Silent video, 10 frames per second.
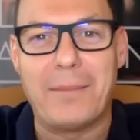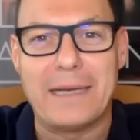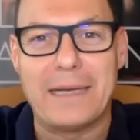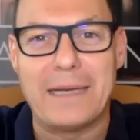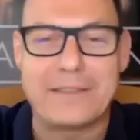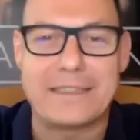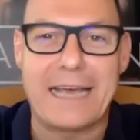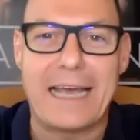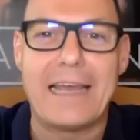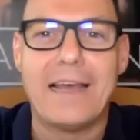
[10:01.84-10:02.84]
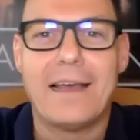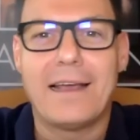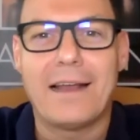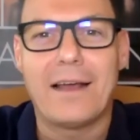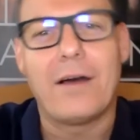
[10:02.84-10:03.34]
enough to say, you
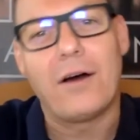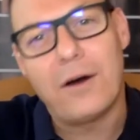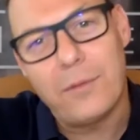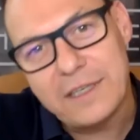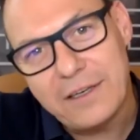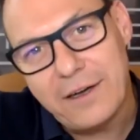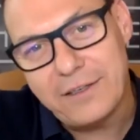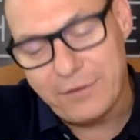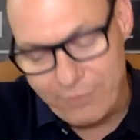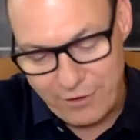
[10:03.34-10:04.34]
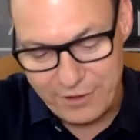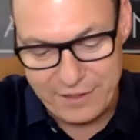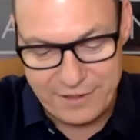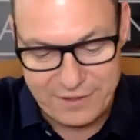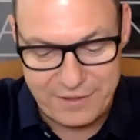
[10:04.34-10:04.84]
know, oh, what did I do wrong? You
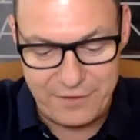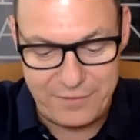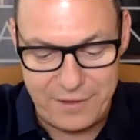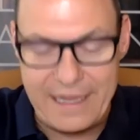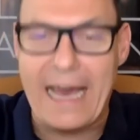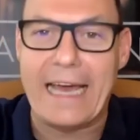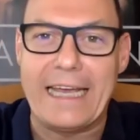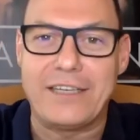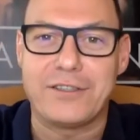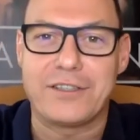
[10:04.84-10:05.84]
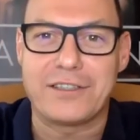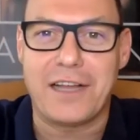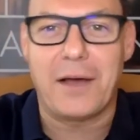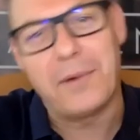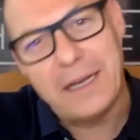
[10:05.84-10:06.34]
at that age, you're just
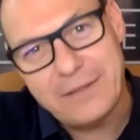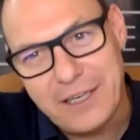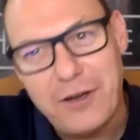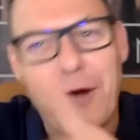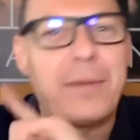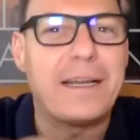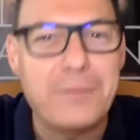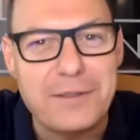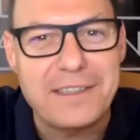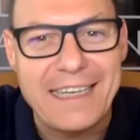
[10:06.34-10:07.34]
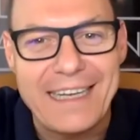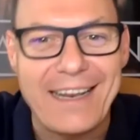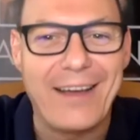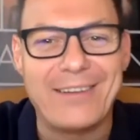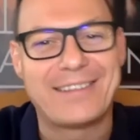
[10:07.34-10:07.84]
like, well, he was a knobhead, wasn't he? You
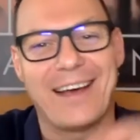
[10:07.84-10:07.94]
know, so